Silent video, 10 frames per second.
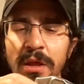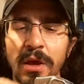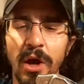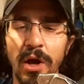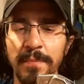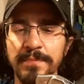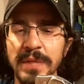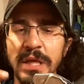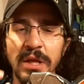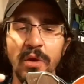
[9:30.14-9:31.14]

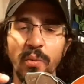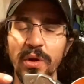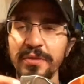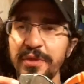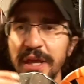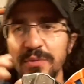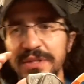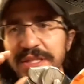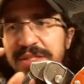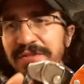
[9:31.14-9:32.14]
One thing with
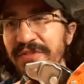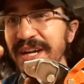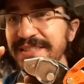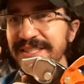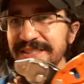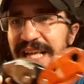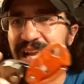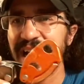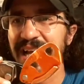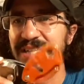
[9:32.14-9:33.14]
these devices that
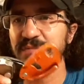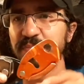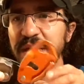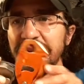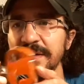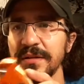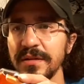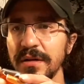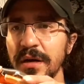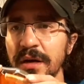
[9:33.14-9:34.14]
has been
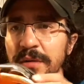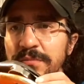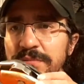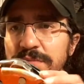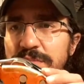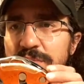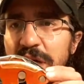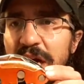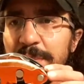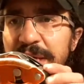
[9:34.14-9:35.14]
a
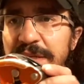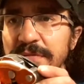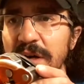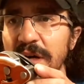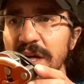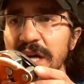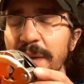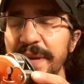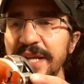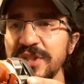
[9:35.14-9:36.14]

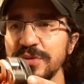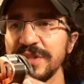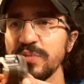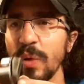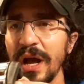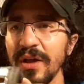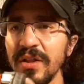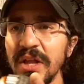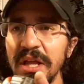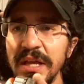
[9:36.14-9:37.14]
common issue as
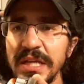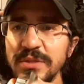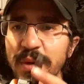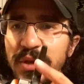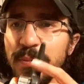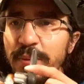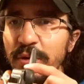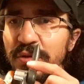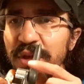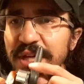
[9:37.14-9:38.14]
well is when you
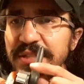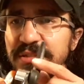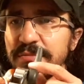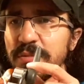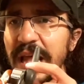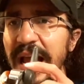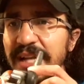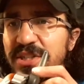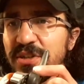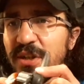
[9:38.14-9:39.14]
pull this
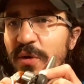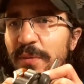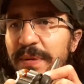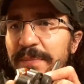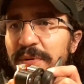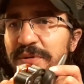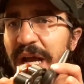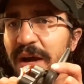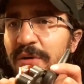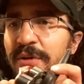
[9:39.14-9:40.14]
latch to lower people
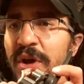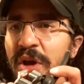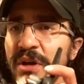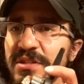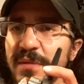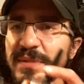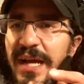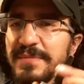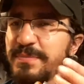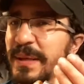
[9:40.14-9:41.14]
down,
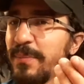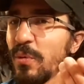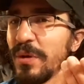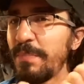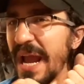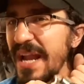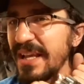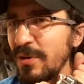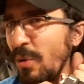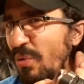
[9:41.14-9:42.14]
sometimes people would
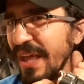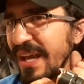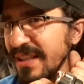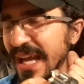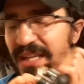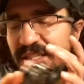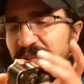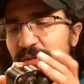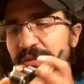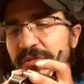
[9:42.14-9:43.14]
panic and hold that latch and
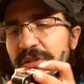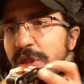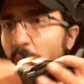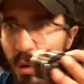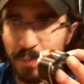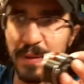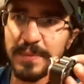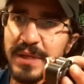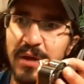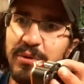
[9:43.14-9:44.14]
it would lower
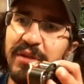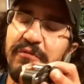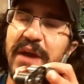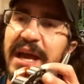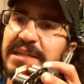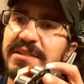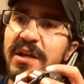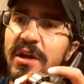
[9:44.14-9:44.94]
people down really fast,